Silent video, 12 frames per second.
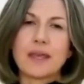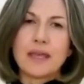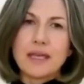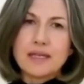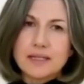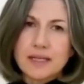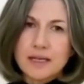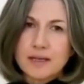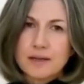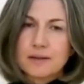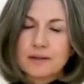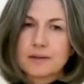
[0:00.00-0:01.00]

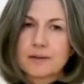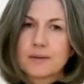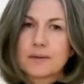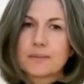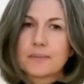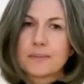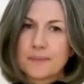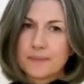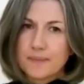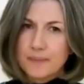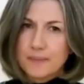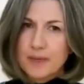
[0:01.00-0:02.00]
eating
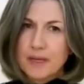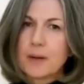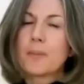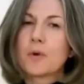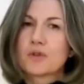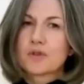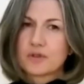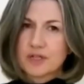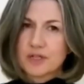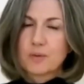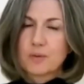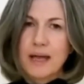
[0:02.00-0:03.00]
in a more
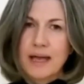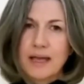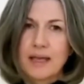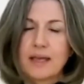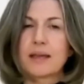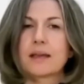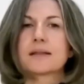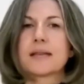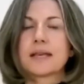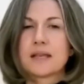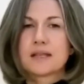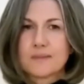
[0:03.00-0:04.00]
structured way,
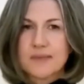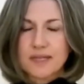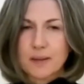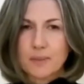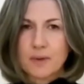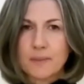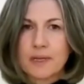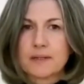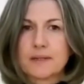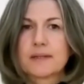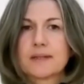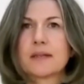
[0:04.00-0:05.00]
taking some
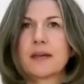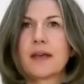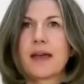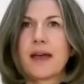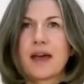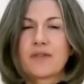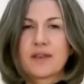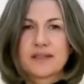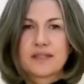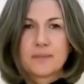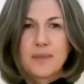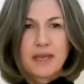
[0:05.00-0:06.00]
supplements, having
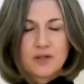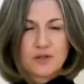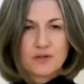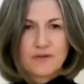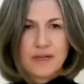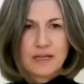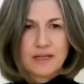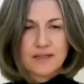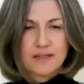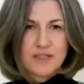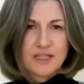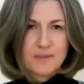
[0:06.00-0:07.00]
some
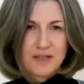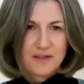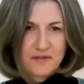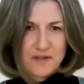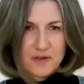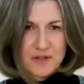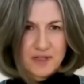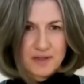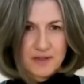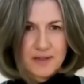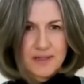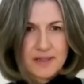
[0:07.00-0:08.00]
intravenous vitamin
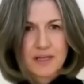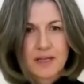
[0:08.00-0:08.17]
infusions,